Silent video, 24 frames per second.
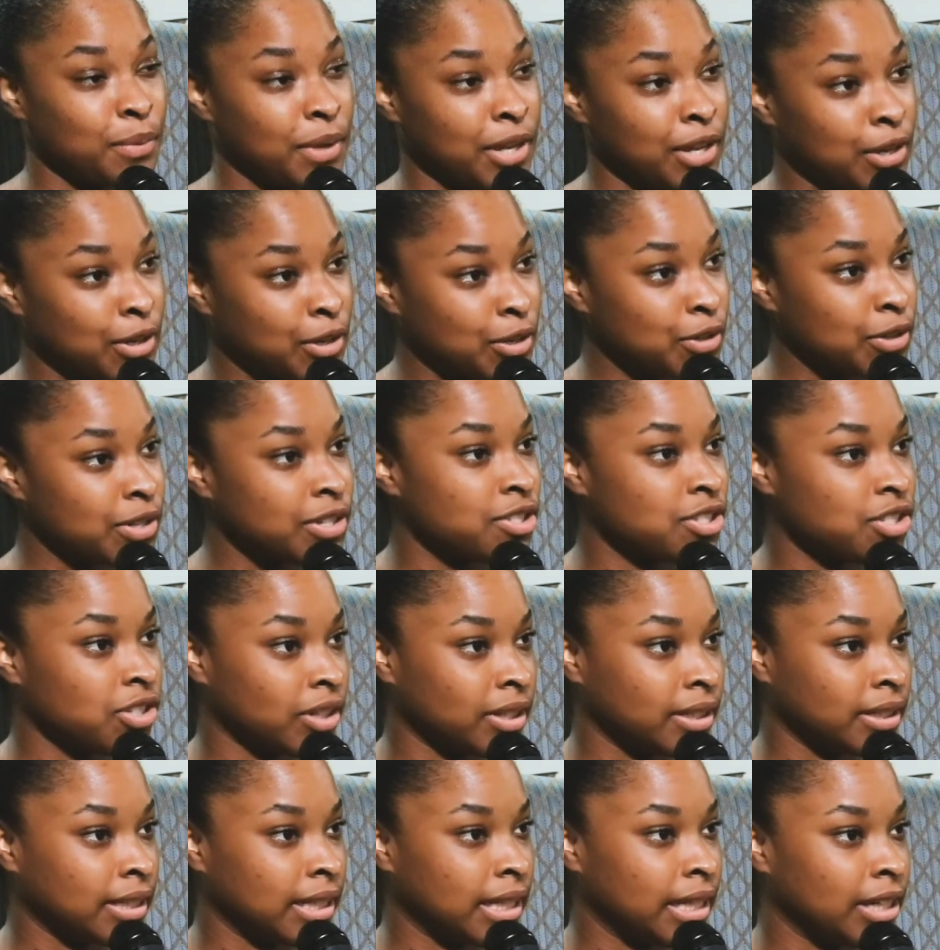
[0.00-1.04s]

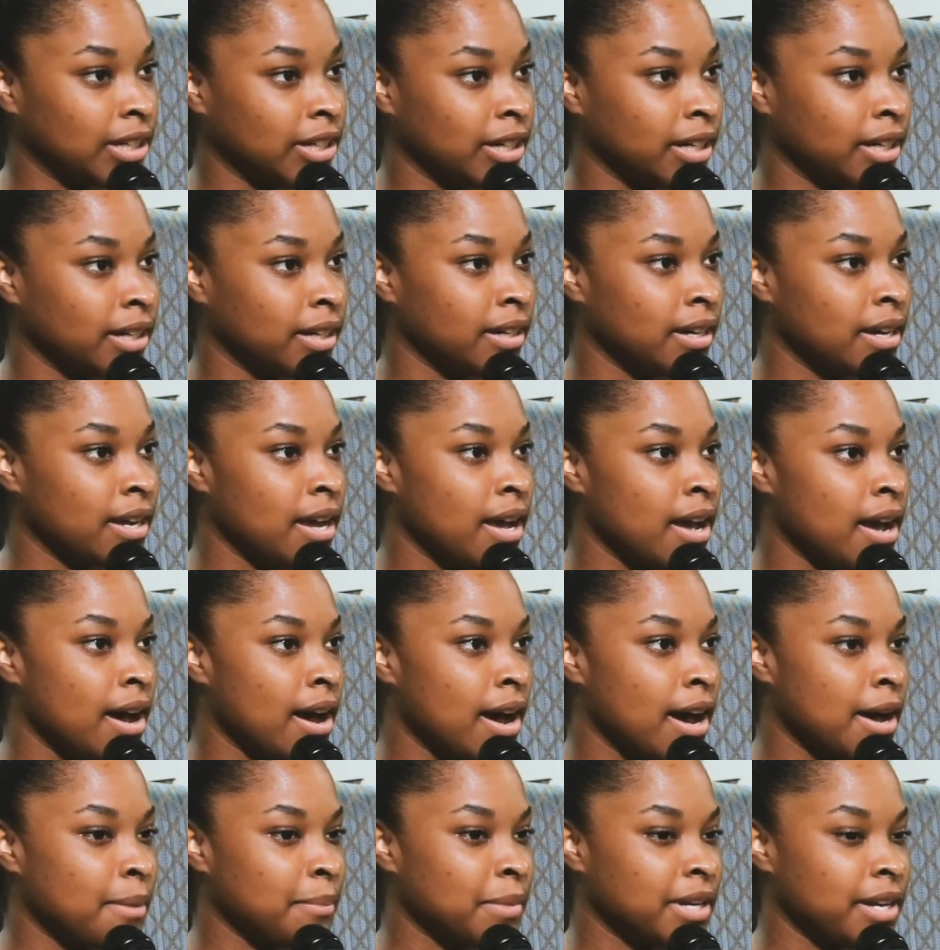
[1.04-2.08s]
Christian leader,
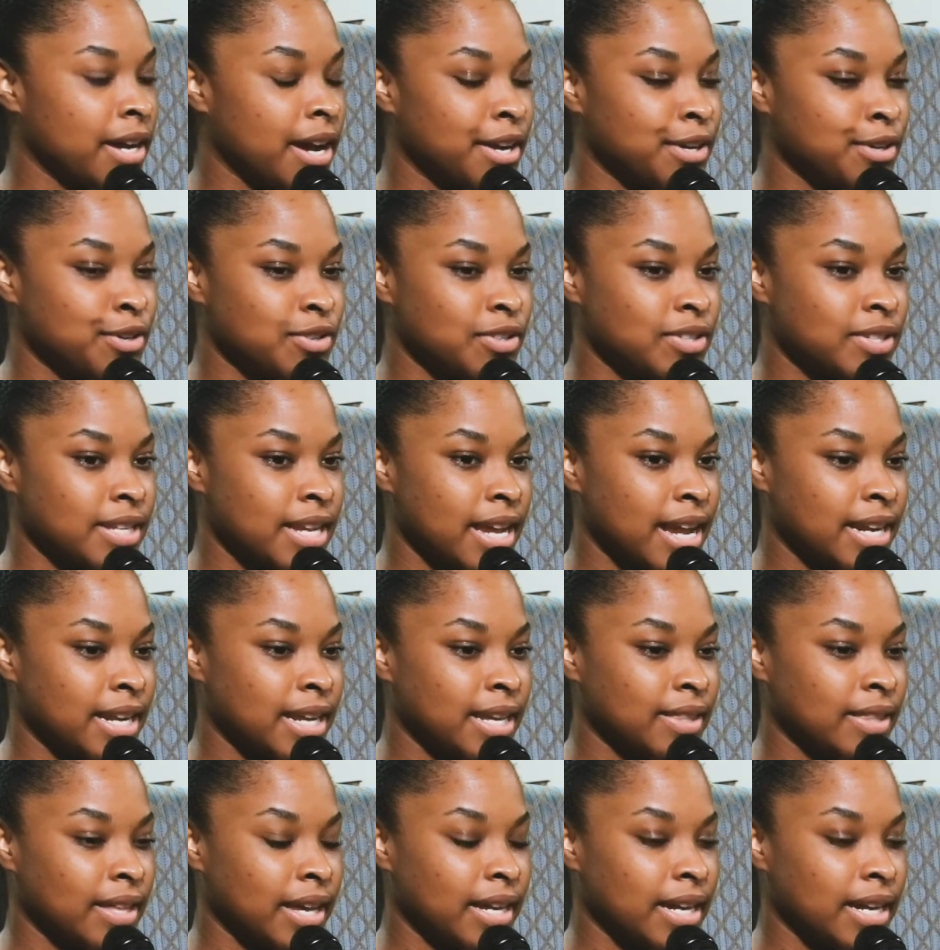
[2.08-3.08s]
and understanding that